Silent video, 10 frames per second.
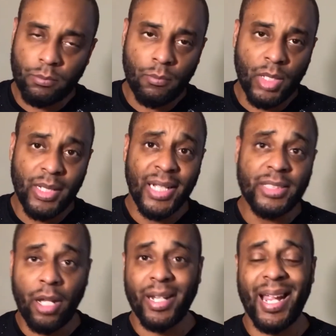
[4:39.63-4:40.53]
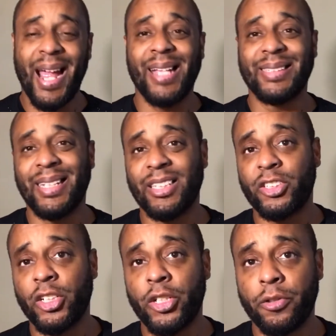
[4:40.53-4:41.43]
these are the guys that
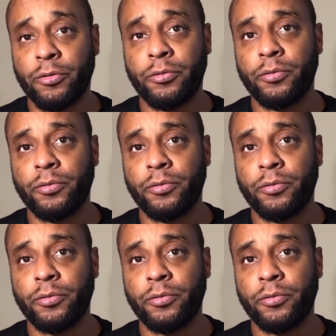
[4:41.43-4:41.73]
deserve